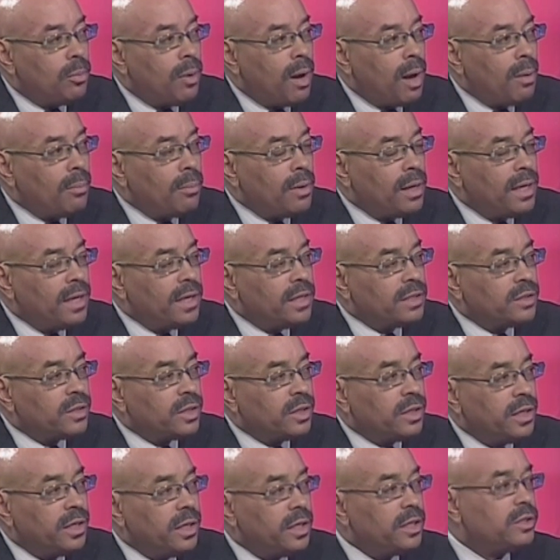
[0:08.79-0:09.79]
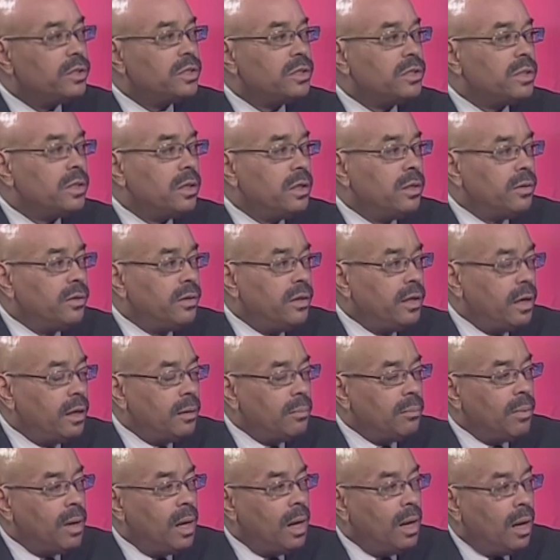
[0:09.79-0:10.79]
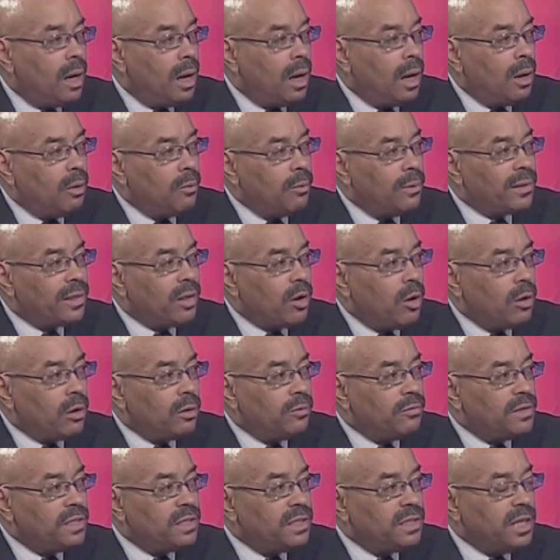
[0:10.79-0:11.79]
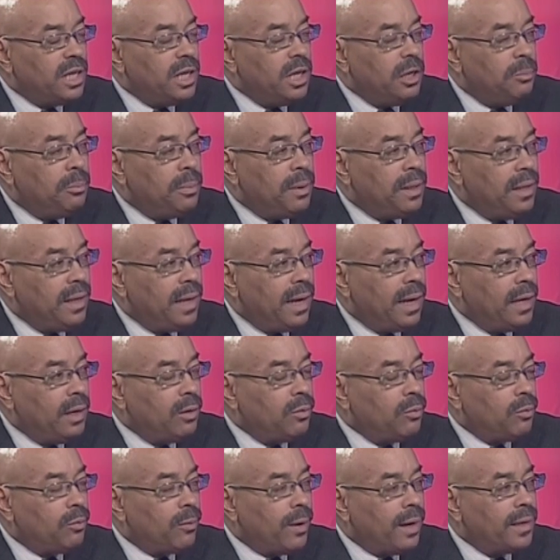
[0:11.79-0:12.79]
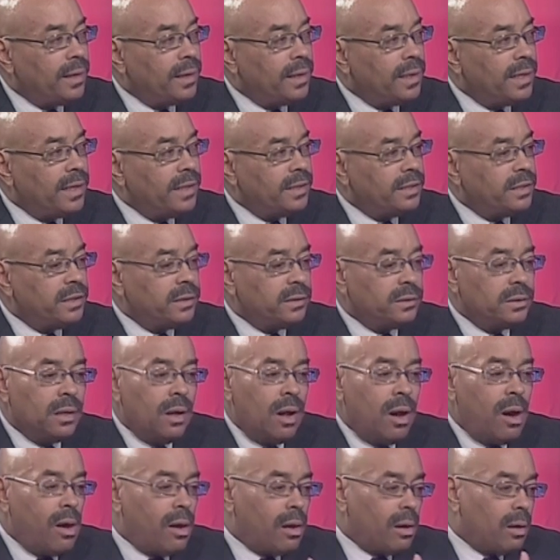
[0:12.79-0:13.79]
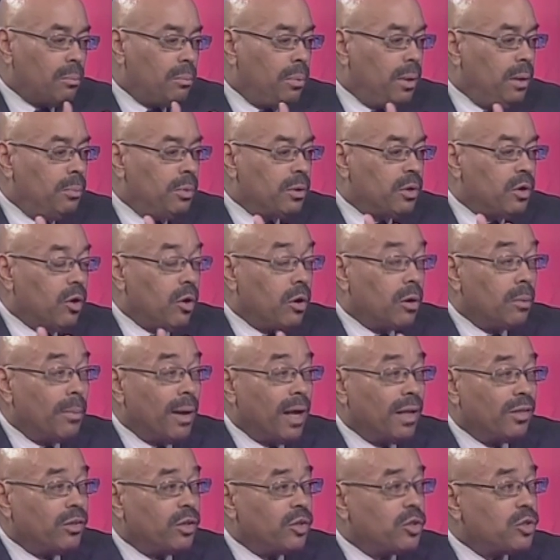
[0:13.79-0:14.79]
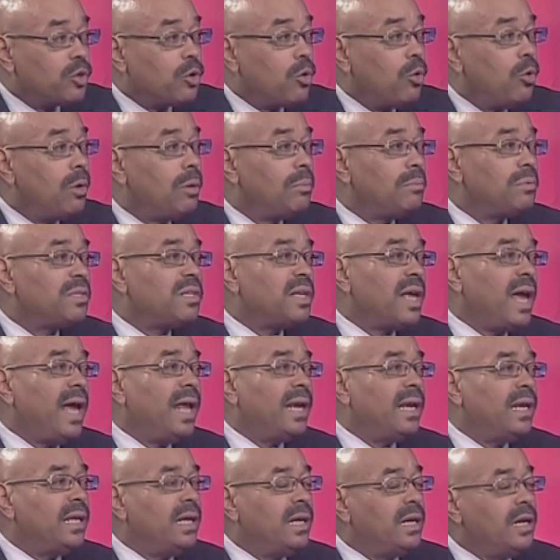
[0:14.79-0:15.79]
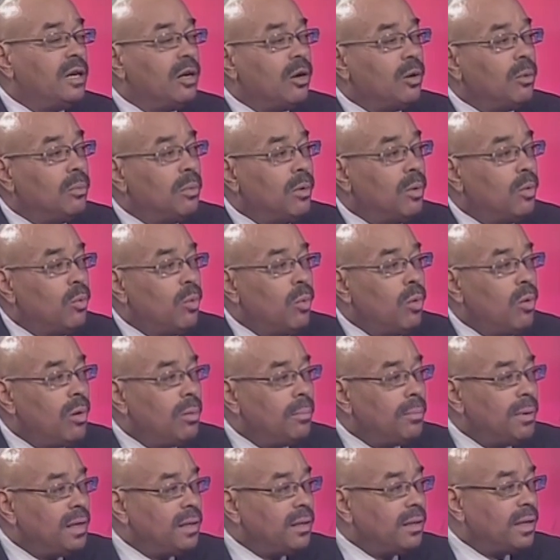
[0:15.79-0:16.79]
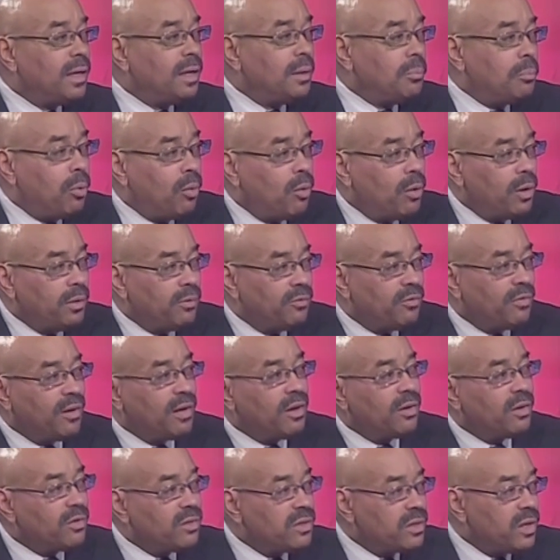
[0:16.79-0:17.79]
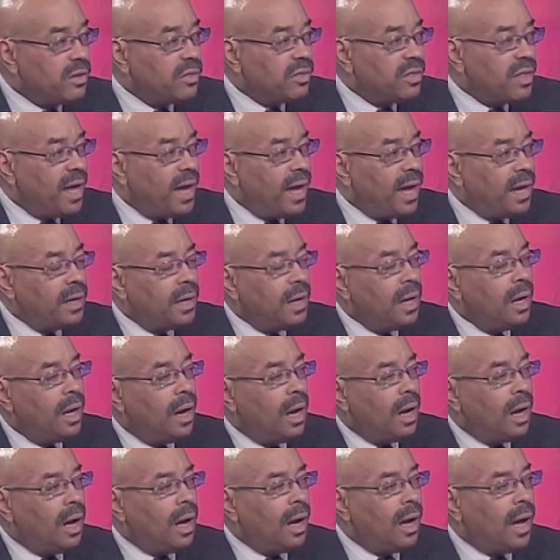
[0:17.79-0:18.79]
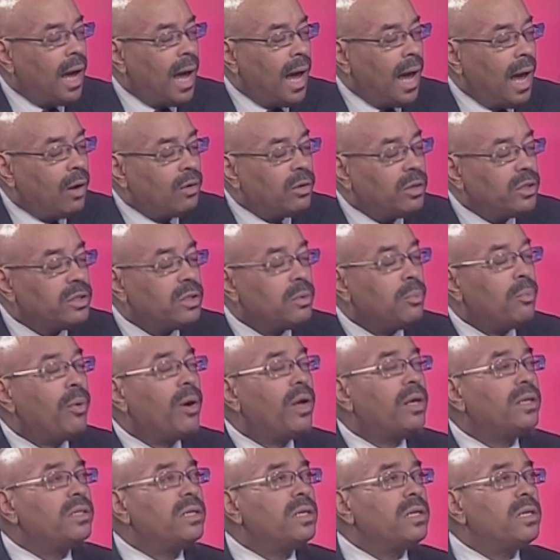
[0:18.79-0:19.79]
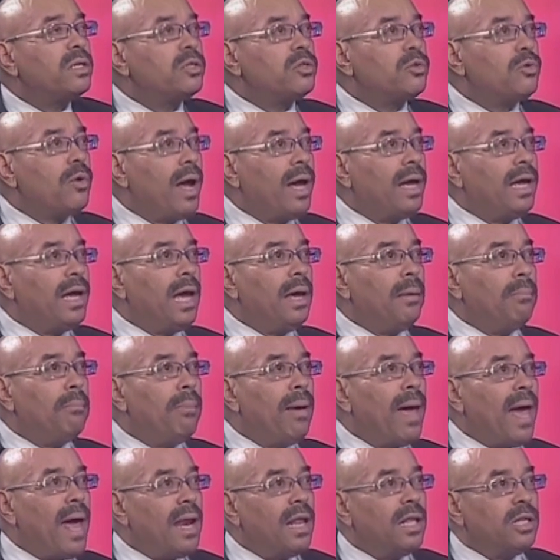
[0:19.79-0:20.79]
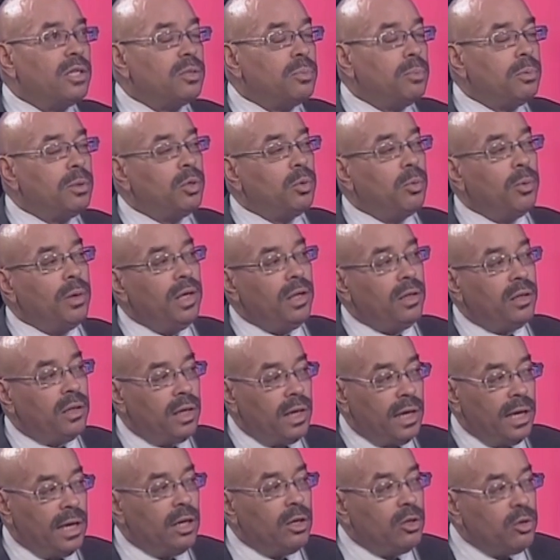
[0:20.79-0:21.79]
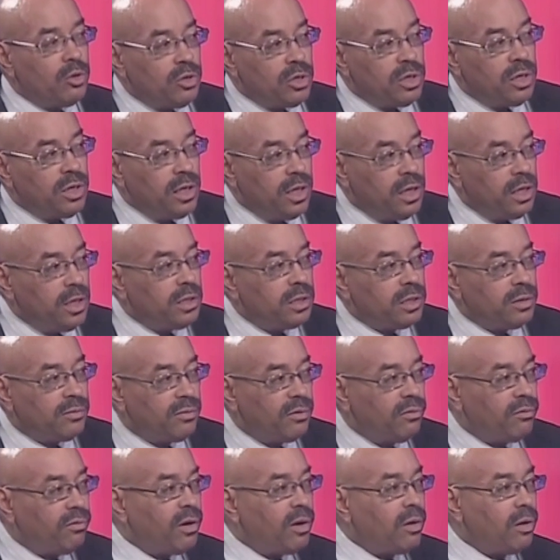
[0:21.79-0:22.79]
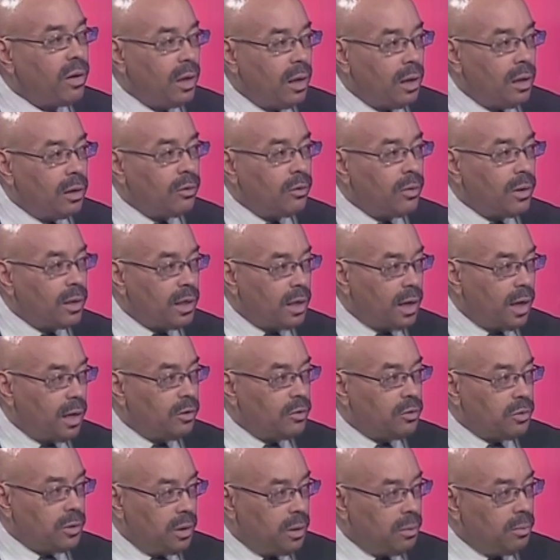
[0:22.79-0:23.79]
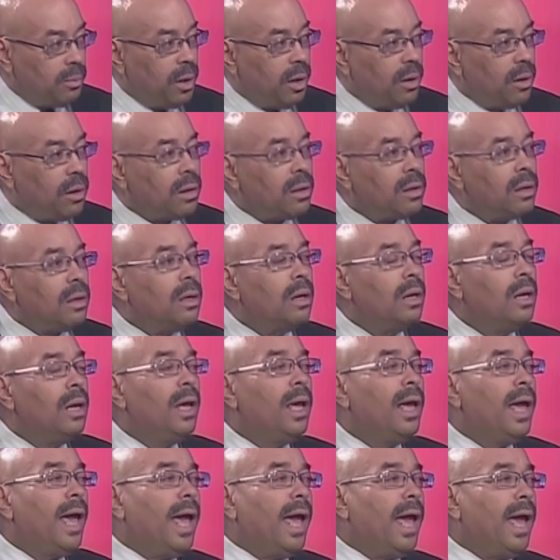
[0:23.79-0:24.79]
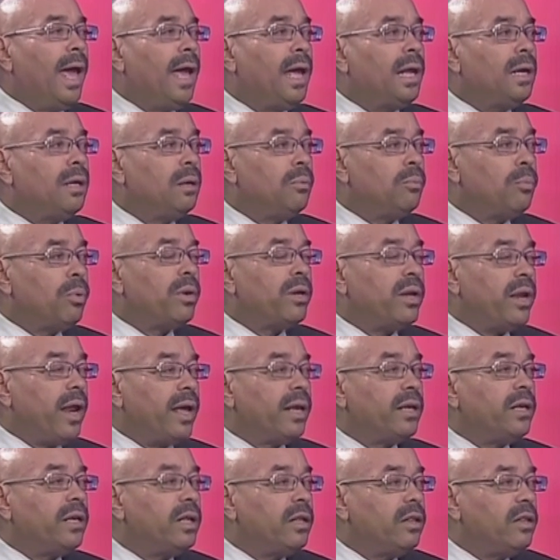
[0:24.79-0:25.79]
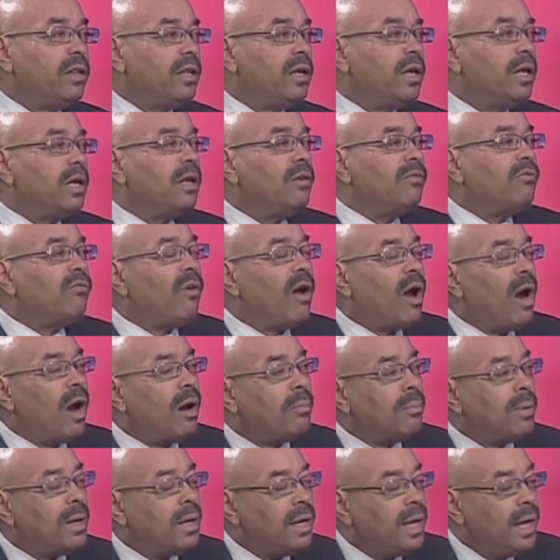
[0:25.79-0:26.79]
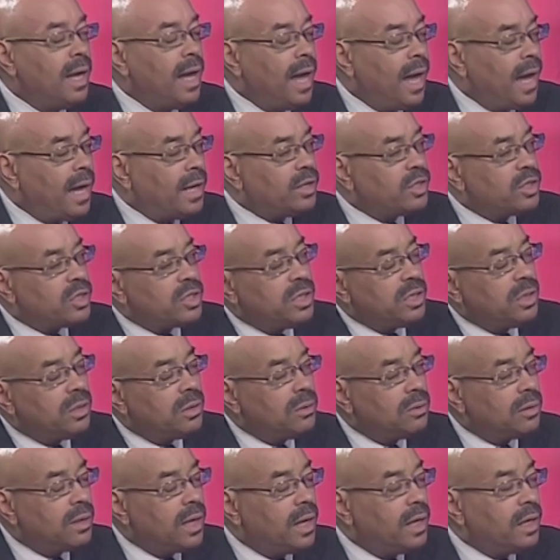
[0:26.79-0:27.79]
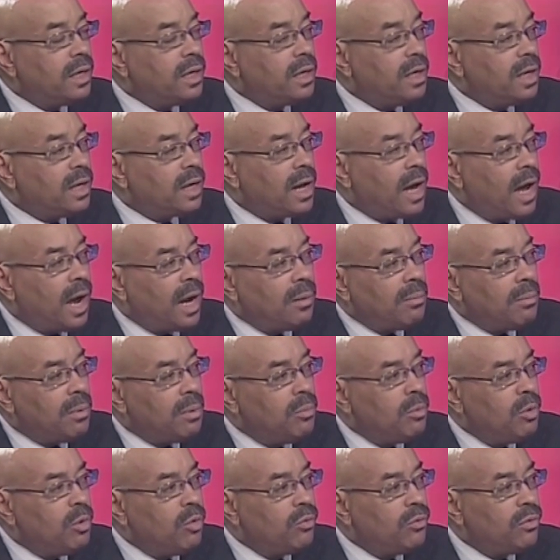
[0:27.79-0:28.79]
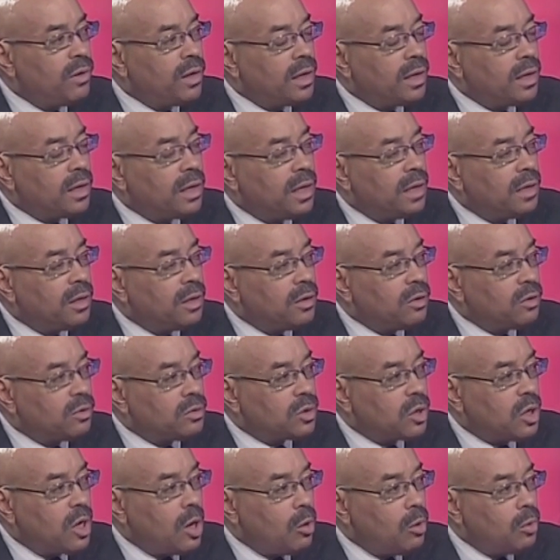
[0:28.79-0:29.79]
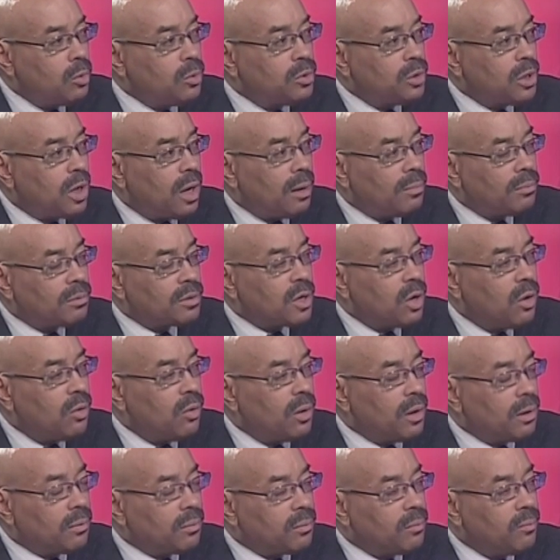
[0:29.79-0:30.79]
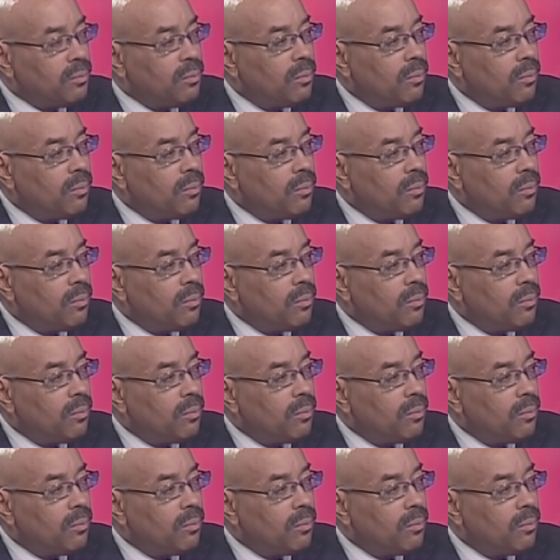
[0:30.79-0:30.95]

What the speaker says: Obama is against them with all of his EPA regulations. People talk about the storm Sandy, global warming, they point fingers at that. How does the president strike a balance between the energy needs of a very hungry country, America, and protecting the environment and still getting the economy moving and getting those coal jobs going?